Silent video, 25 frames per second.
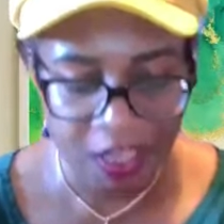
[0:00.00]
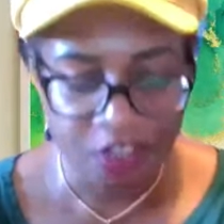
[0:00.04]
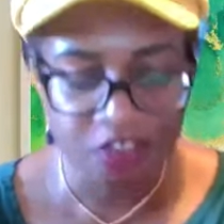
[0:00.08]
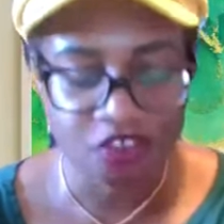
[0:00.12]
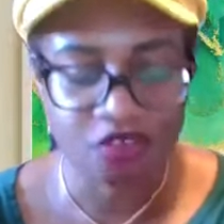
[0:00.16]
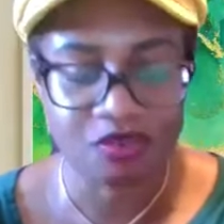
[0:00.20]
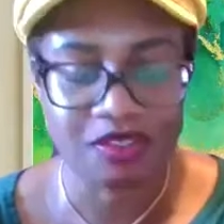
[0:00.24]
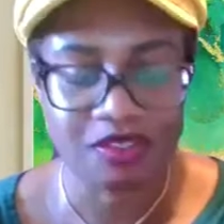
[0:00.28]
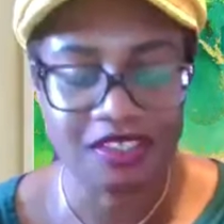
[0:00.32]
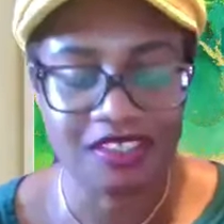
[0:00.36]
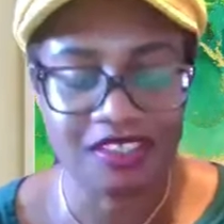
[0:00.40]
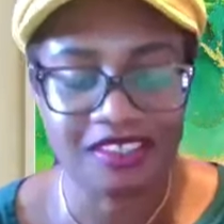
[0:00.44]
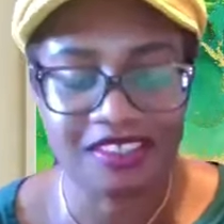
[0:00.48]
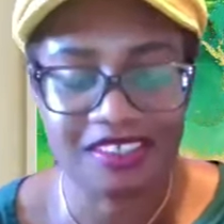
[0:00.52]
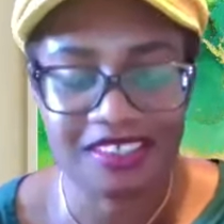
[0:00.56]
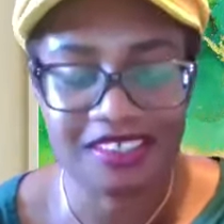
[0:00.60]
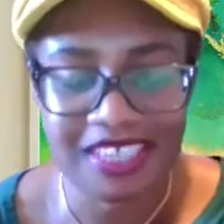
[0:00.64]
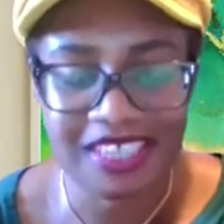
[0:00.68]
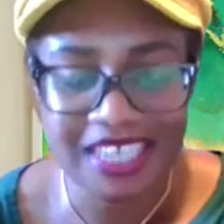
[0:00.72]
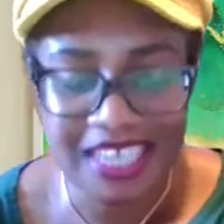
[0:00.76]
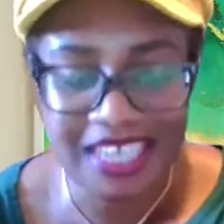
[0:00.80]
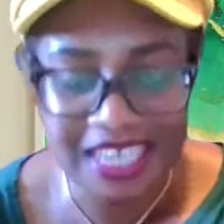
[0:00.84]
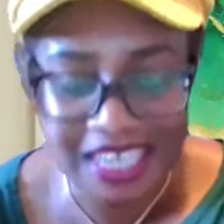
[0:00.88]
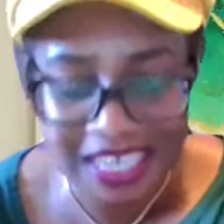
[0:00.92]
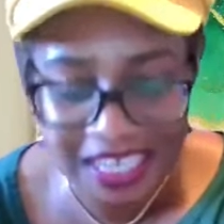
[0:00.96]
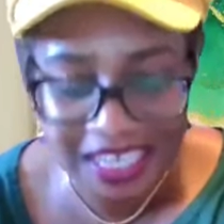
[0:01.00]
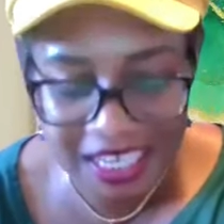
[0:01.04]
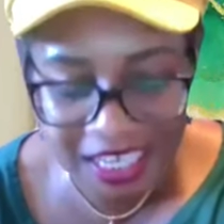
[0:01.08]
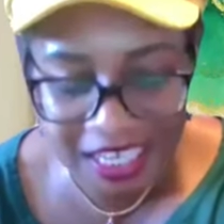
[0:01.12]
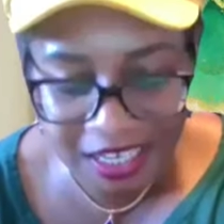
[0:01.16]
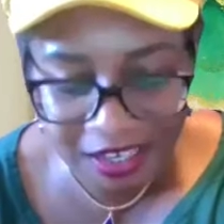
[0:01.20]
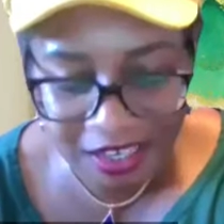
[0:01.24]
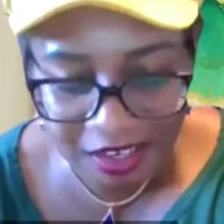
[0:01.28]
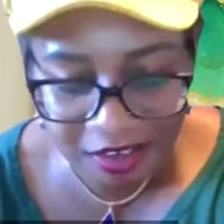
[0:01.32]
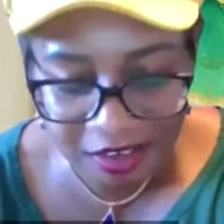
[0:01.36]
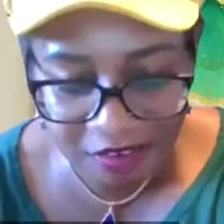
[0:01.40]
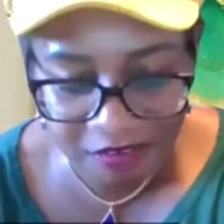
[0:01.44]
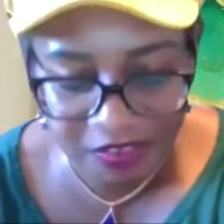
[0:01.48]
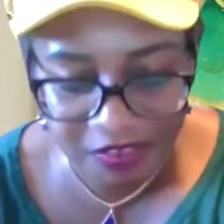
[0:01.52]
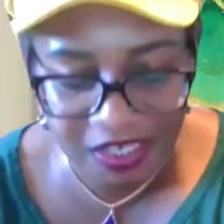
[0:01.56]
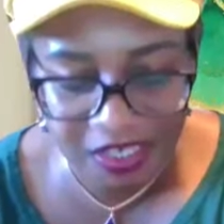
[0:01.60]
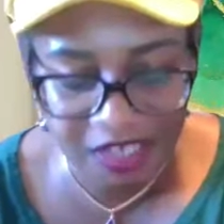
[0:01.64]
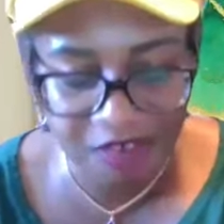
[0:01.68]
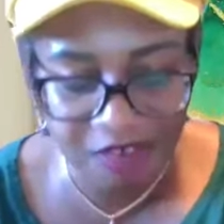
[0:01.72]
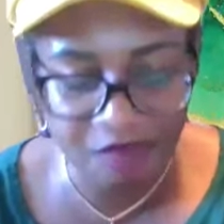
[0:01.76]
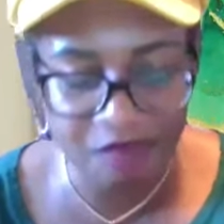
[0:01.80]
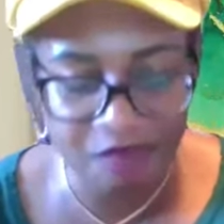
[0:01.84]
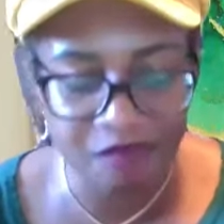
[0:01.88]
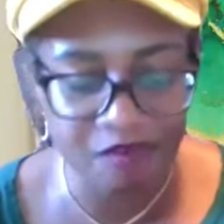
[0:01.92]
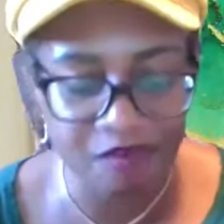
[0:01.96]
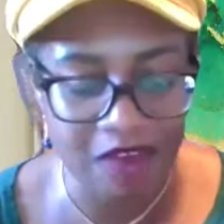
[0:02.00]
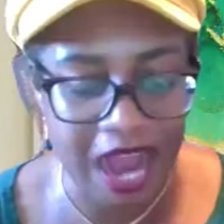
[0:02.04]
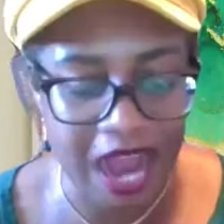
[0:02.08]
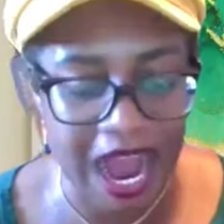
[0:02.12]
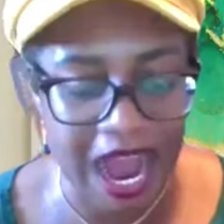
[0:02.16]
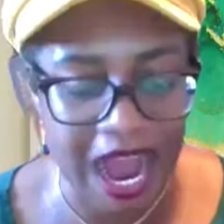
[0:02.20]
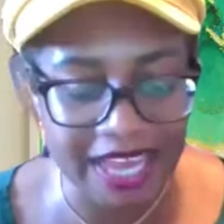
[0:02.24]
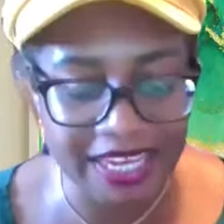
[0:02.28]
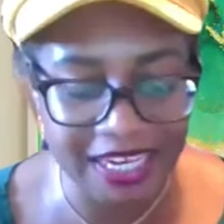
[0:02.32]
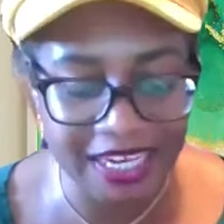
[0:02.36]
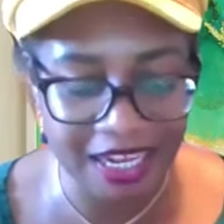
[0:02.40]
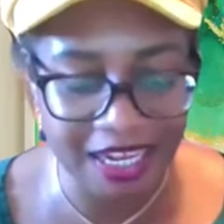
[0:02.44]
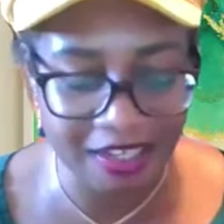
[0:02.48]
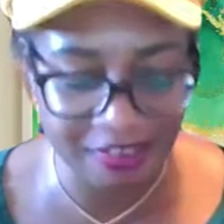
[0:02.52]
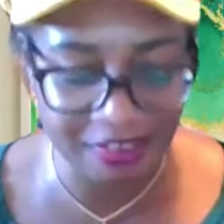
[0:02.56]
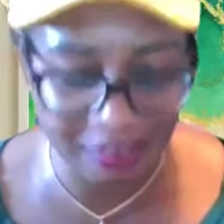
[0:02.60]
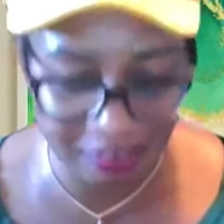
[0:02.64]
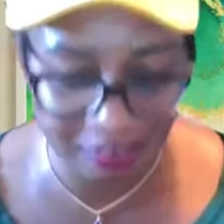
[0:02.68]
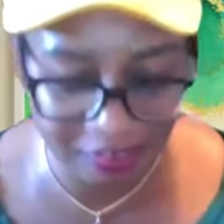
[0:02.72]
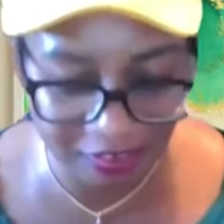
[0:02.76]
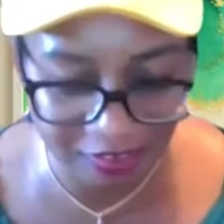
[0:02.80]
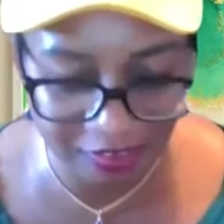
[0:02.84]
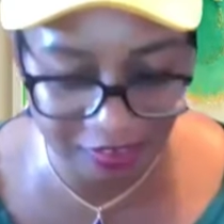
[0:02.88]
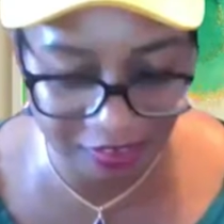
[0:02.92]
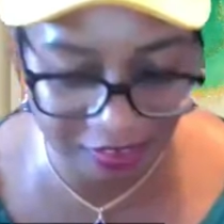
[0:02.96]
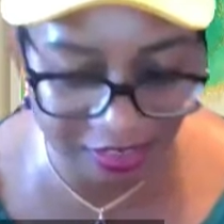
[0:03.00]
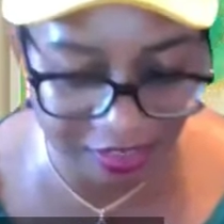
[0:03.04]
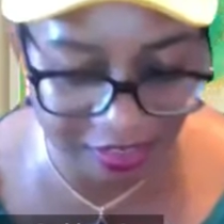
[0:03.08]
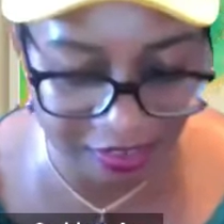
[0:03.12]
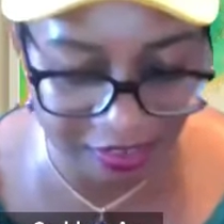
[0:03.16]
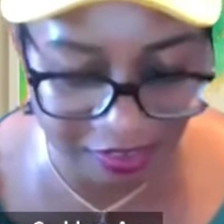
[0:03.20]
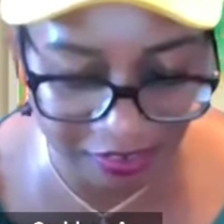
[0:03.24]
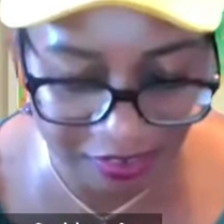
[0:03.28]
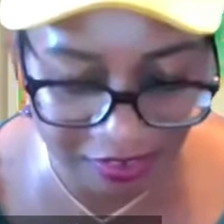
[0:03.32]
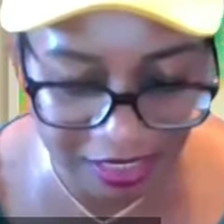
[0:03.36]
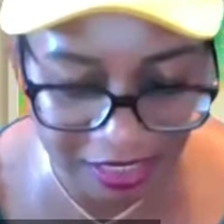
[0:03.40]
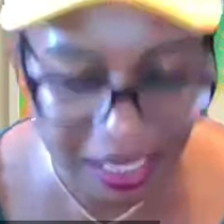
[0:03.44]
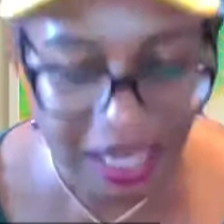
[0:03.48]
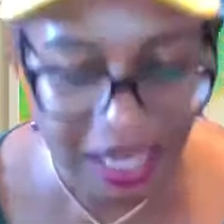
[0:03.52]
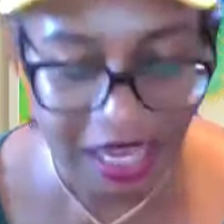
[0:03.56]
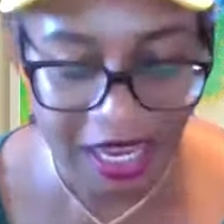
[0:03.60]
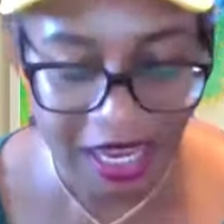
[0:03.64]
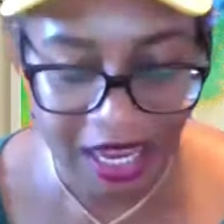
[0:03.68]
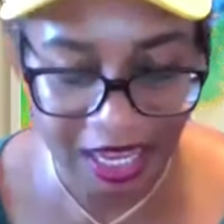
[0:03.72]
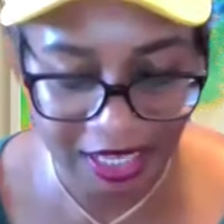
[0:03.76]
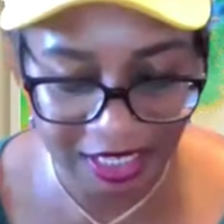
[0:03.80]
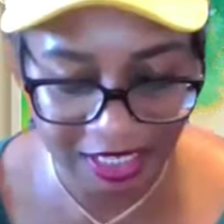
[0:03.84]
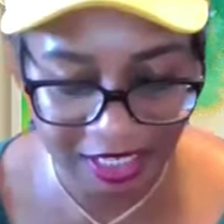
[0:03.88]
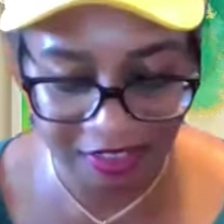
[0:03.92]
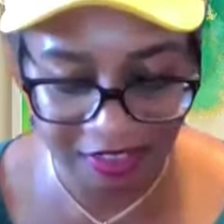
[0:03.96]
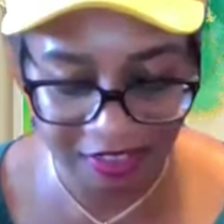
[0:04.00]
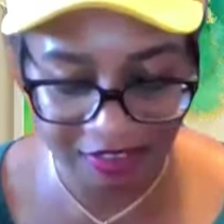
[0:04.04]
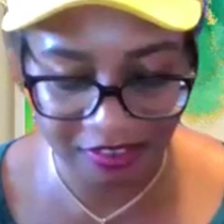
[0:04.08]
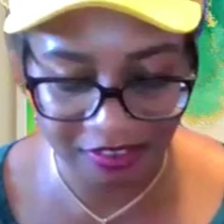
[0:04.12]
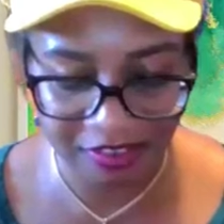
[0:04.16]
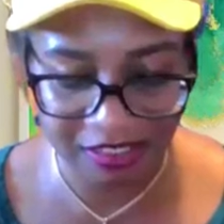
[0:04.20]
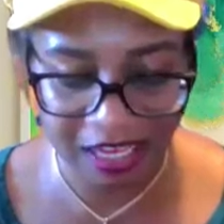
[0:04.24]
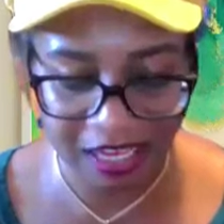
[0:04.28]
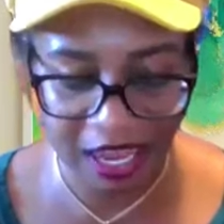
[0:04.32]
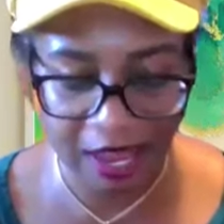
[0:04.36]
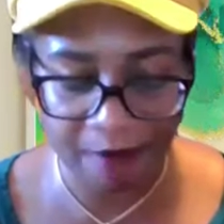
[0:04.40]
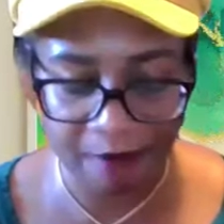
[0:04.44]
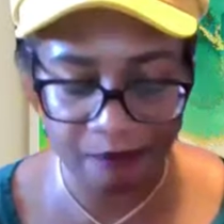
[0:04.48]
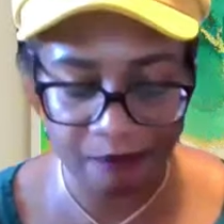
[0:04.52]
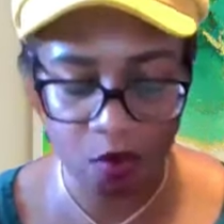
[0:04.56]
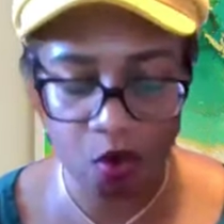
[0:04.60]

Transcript: to receive divine assistance at this time?